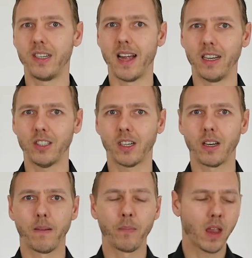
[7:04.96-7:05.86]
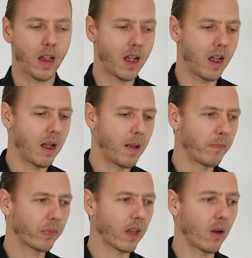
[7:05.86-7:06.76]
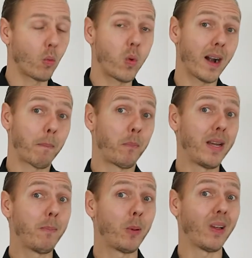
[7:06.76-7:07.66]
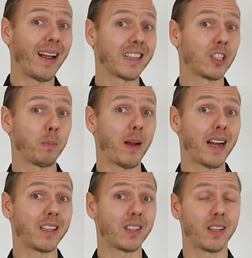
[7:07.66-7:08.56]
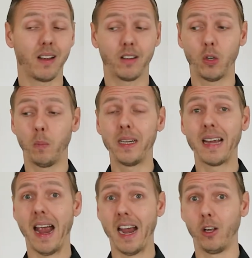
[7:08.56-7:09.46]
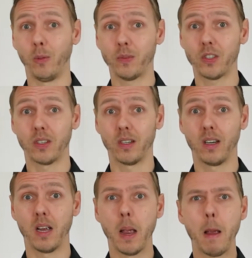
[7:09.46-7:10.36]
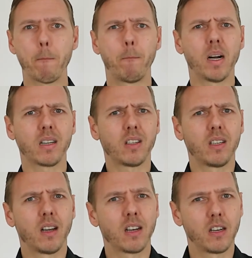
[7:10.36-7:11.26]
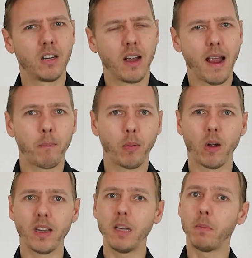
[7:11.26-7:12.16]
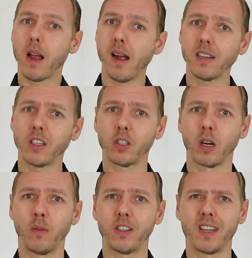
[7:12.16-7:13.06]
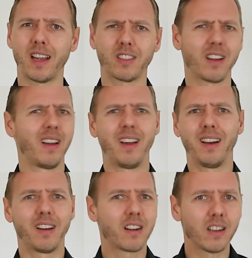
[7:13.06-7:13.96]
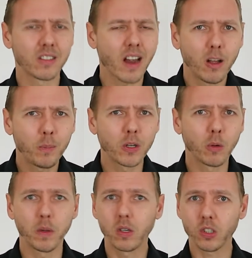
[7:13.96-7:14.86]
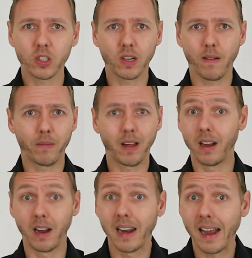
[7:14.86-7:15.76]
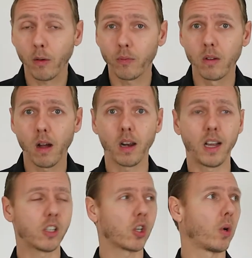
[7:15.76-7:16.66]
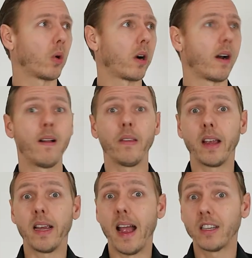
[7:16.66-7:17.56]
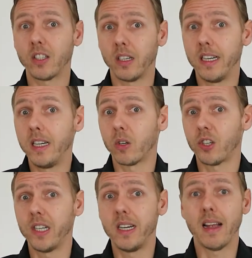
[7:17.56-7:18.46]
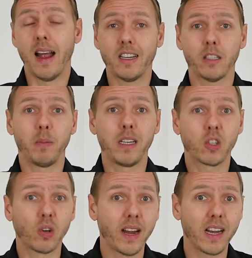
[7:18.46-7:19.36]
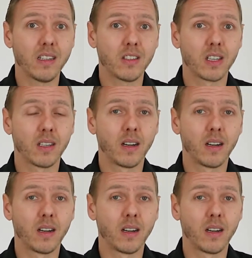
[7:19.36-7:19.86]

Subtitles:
desk where people expect to be helped, but the employee behind the service desk can't help you because a lack of knowledge or he or she hasn't been trained,